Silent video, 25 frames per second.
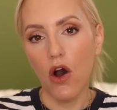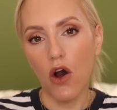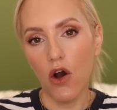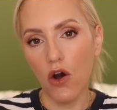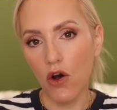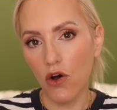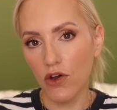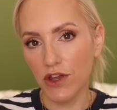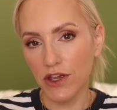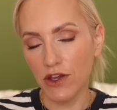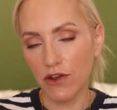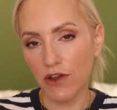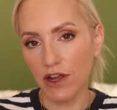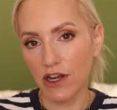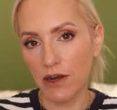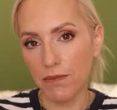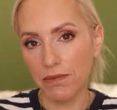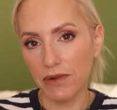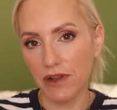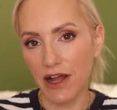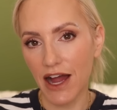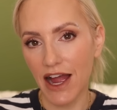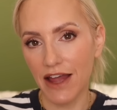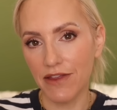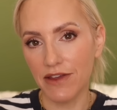or you can
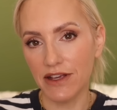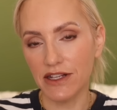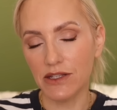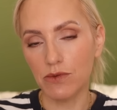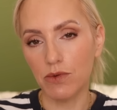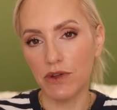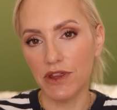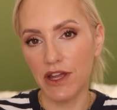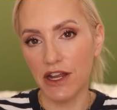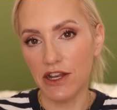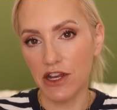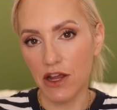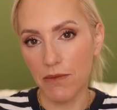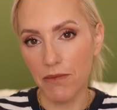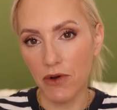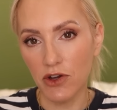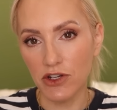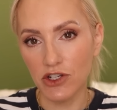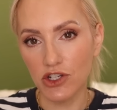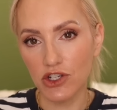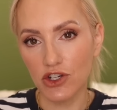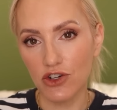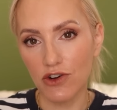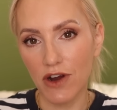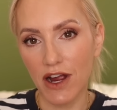apply this within your
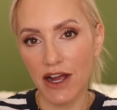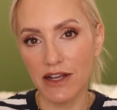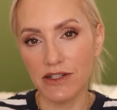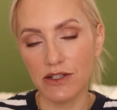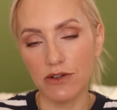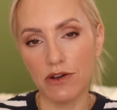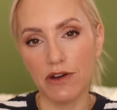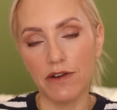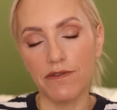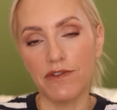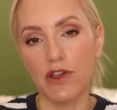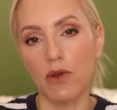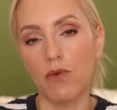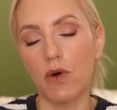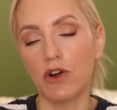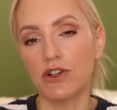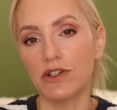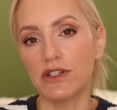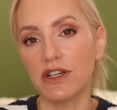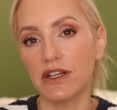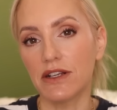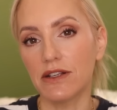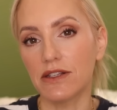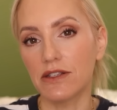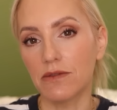moisturizer if you're
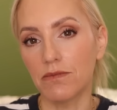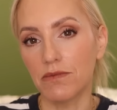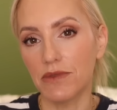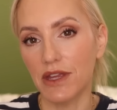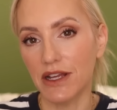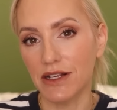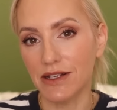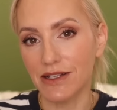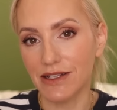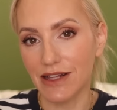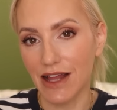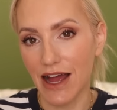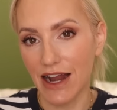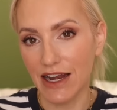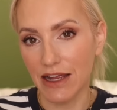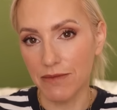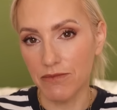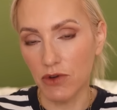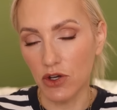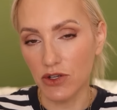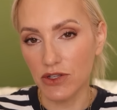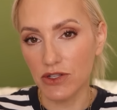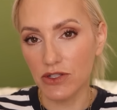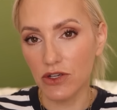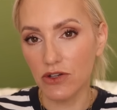wanting something slightly
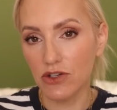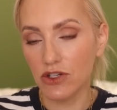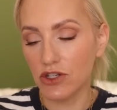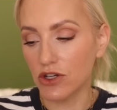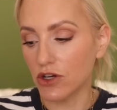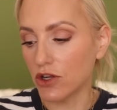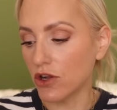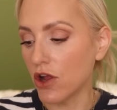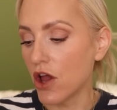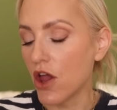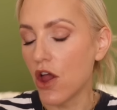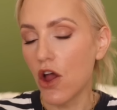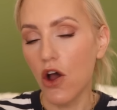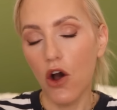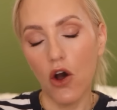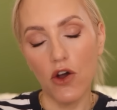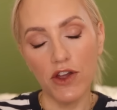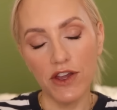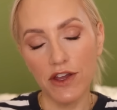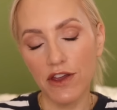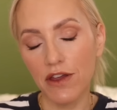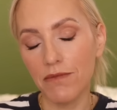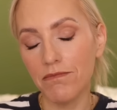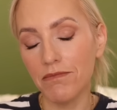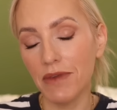more subtle, or
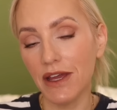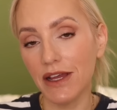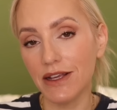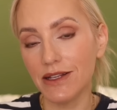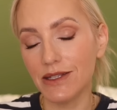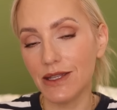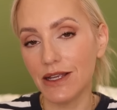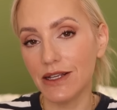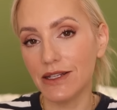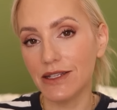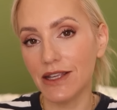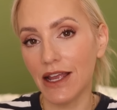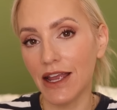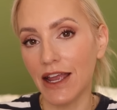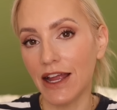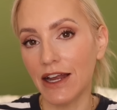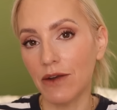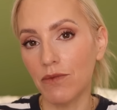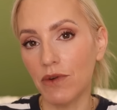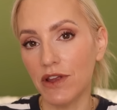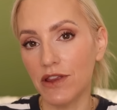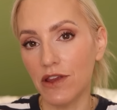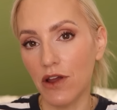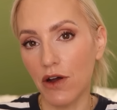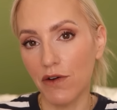you can mix this in
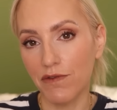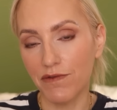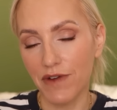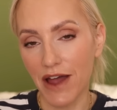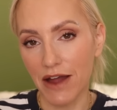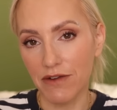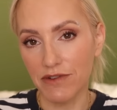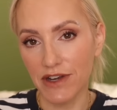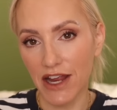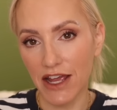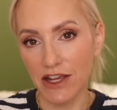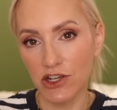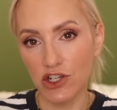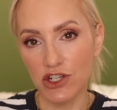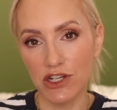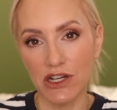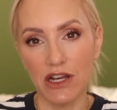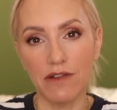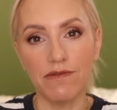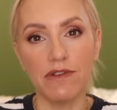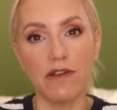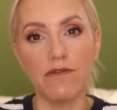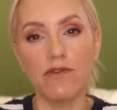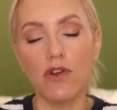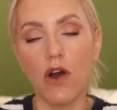with your foundation.
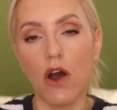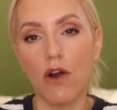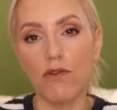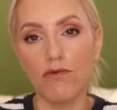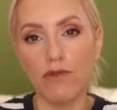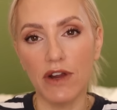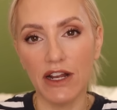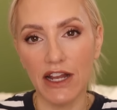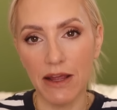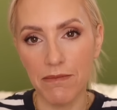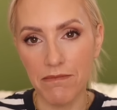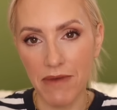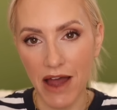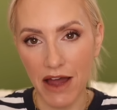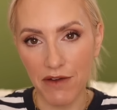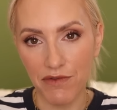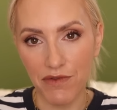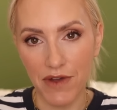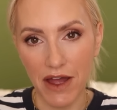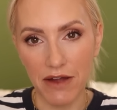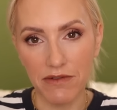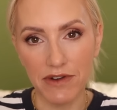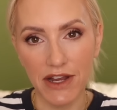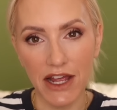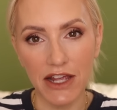If you've got a really matte
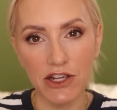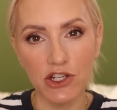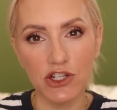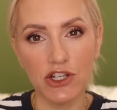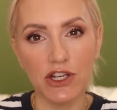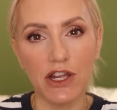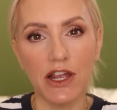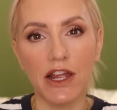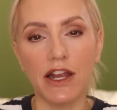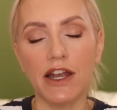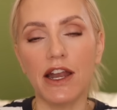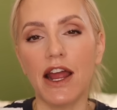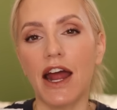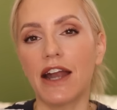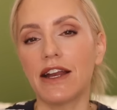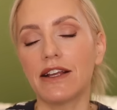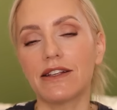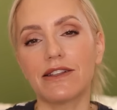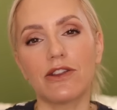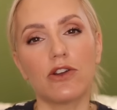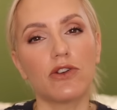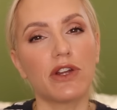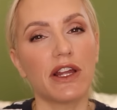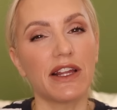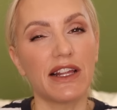foundation and
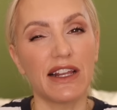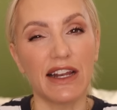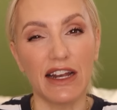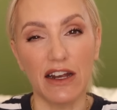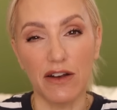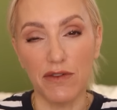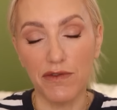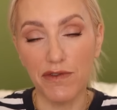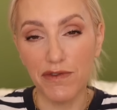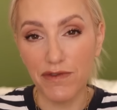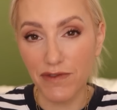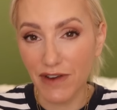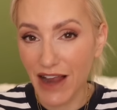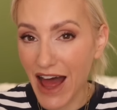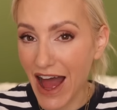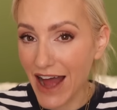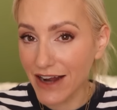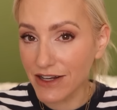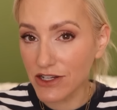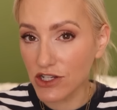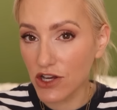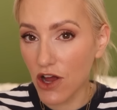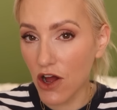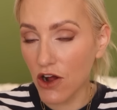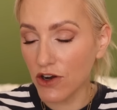it's looking a little
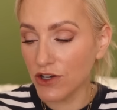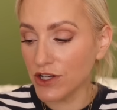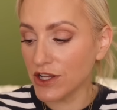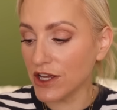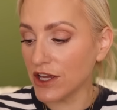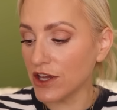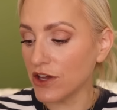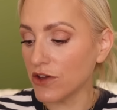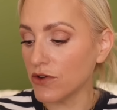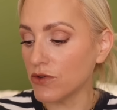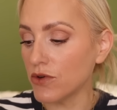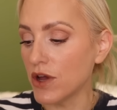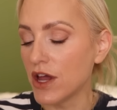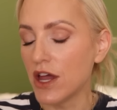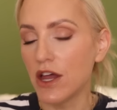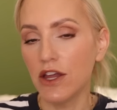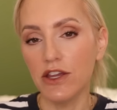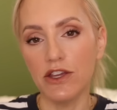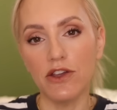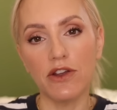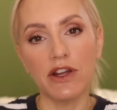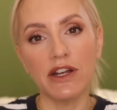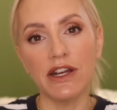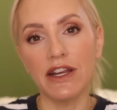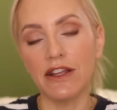flat on you,
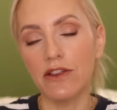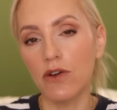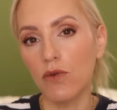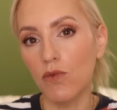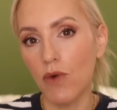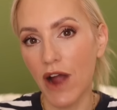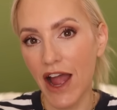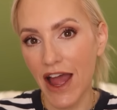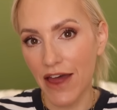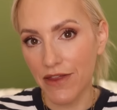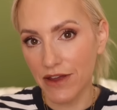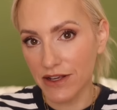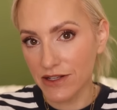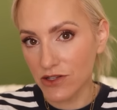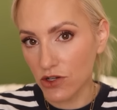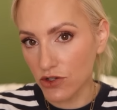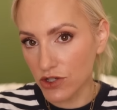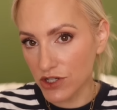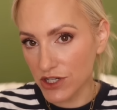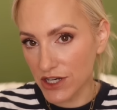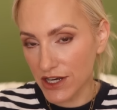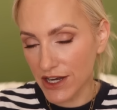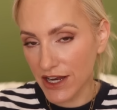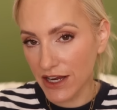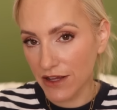you can either wear this
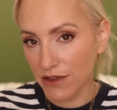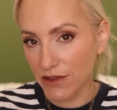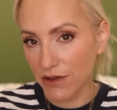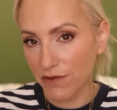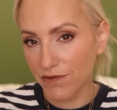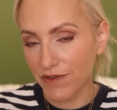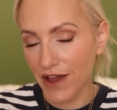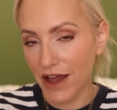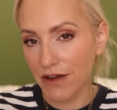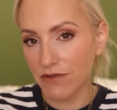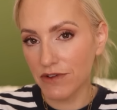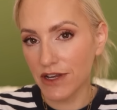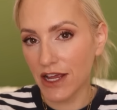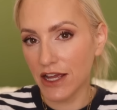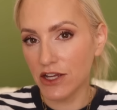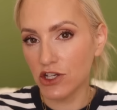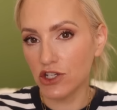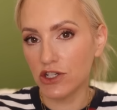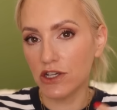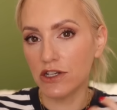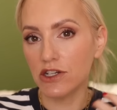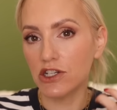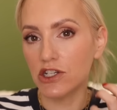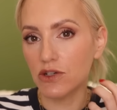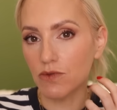underneath the
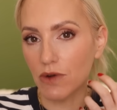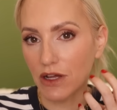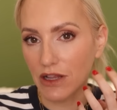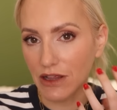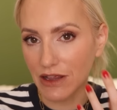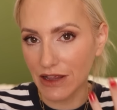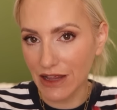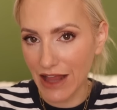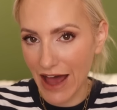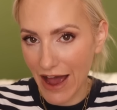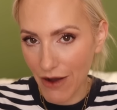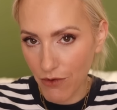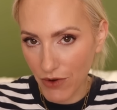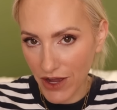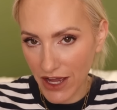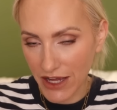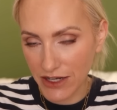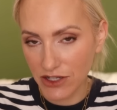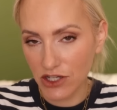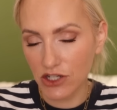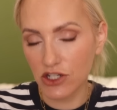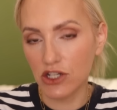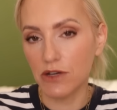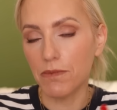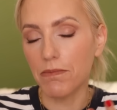foundation to allow
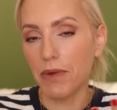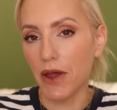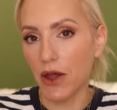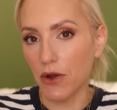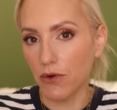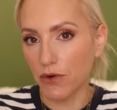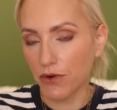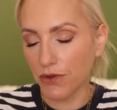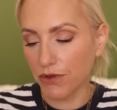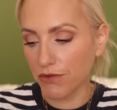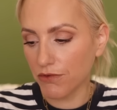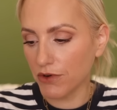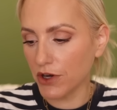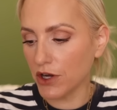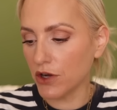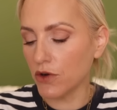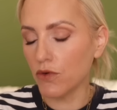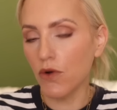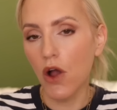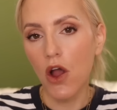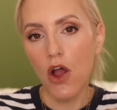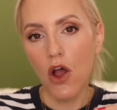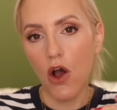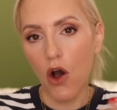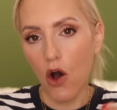it to poke
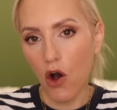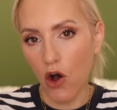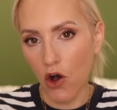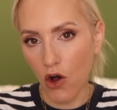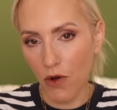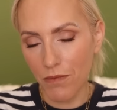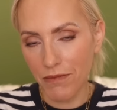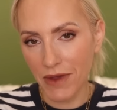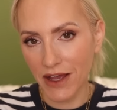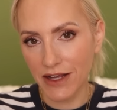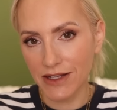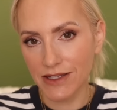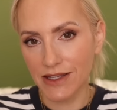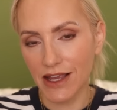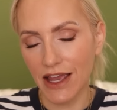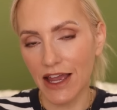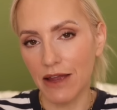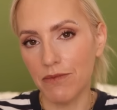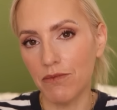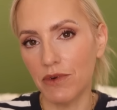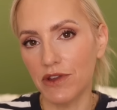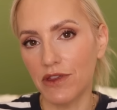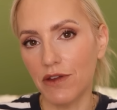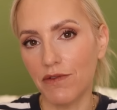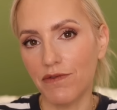through, or mix it
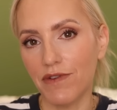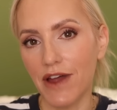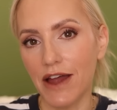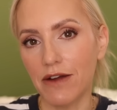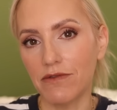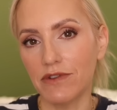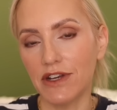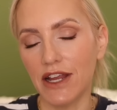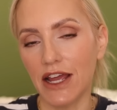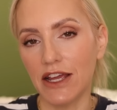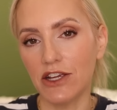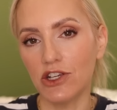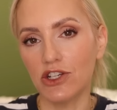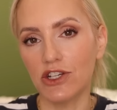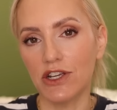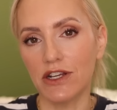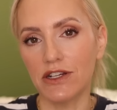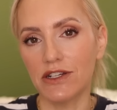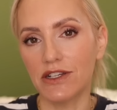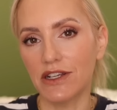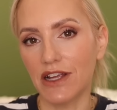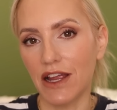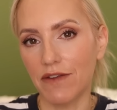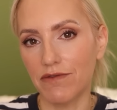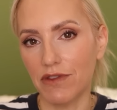in with the foundation
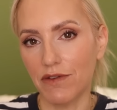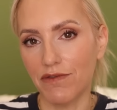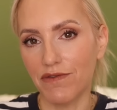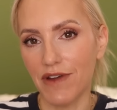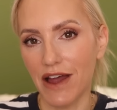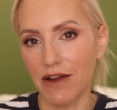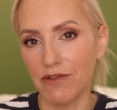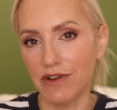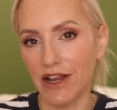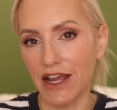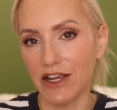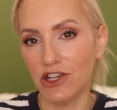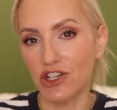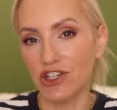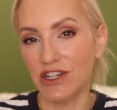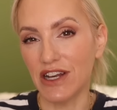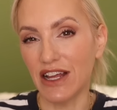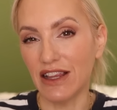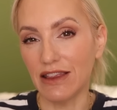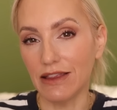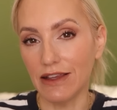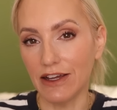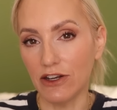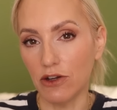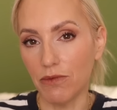to give the foundation
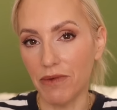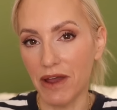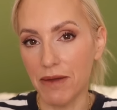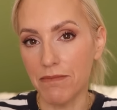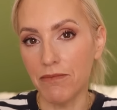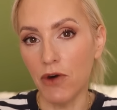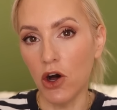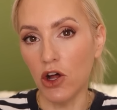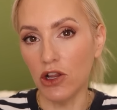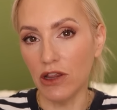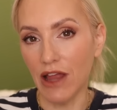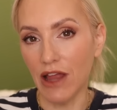a little bit more